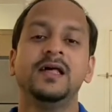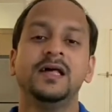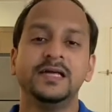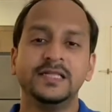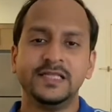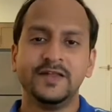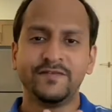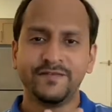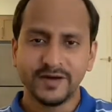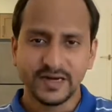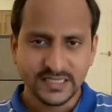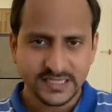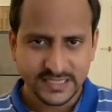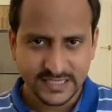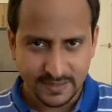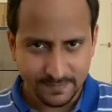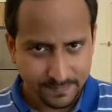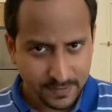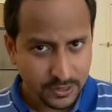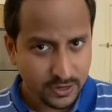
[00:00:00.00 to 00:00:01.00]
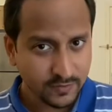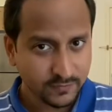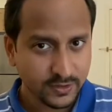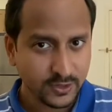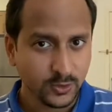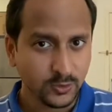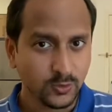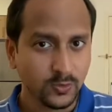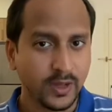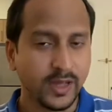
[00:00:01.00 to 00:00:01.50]
The first step that you have to
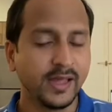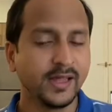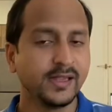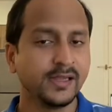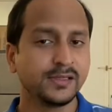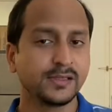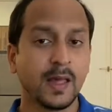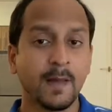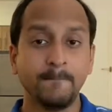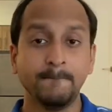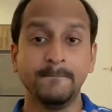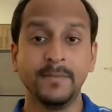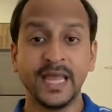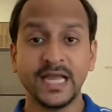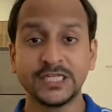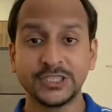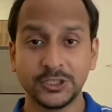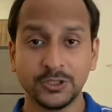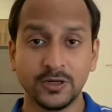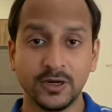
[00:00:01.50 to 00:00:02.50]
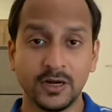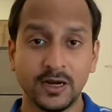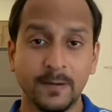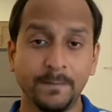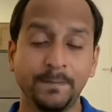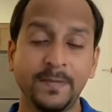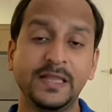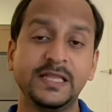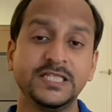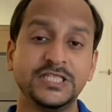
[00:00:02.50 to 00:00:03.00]
do is make sure
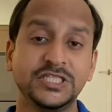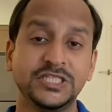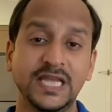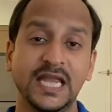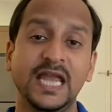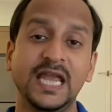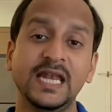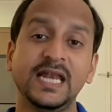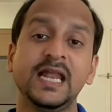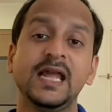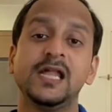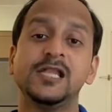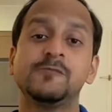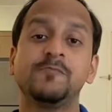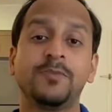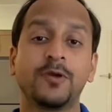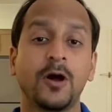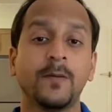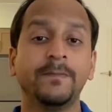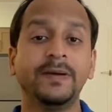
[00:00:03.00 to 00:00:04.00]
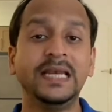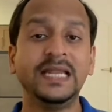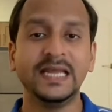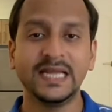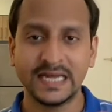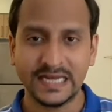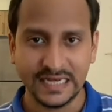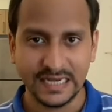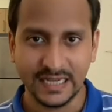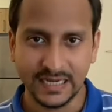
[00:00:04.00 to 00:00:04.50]
that the chain is properly
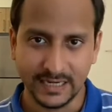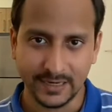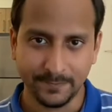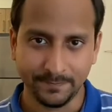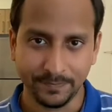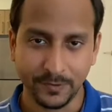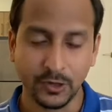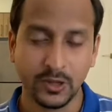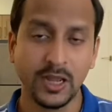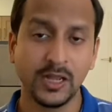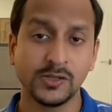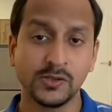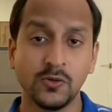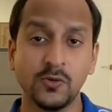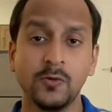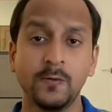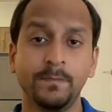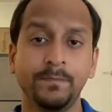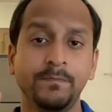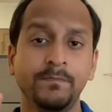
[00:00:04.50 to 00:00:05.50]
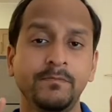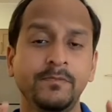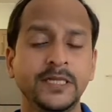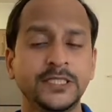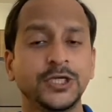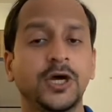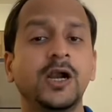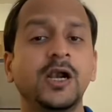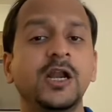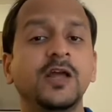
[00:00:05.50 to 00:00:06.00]
clean. Okay, so
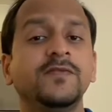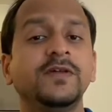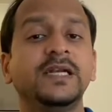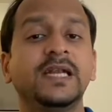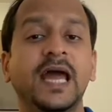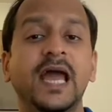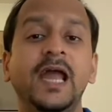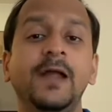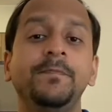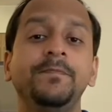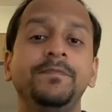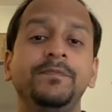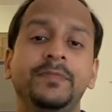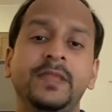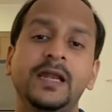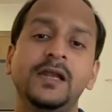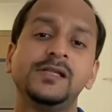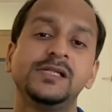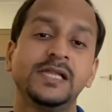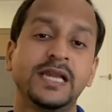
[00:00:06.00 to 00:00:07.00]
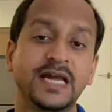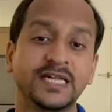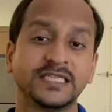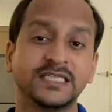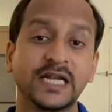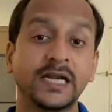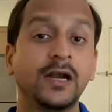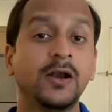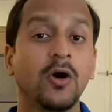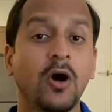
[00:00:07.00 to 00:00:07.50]
majority of the time there is
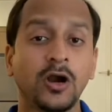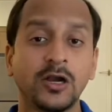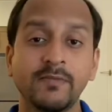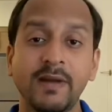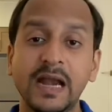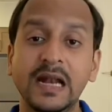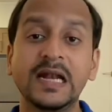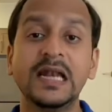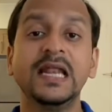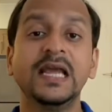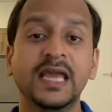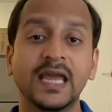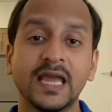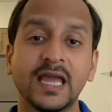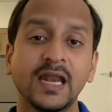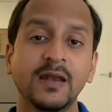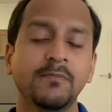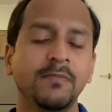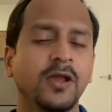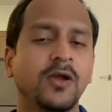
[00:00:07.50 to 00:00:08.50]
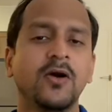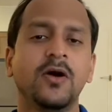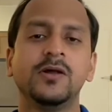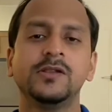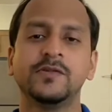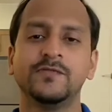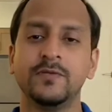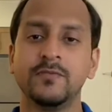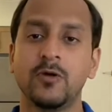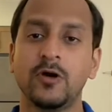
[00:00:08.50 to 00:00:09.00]
rust that will automatically kick in
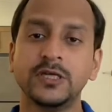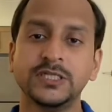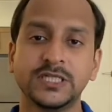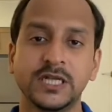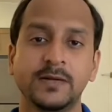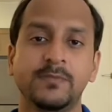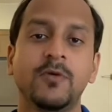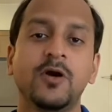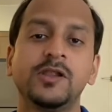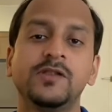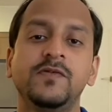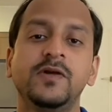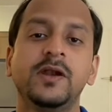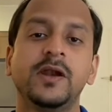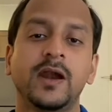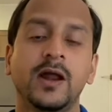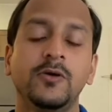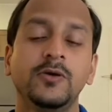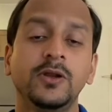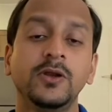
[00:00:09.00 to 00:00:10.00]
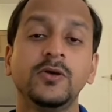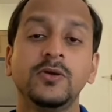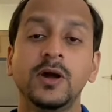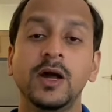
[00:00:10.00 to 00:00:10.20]
because of the moist atmosphere around you.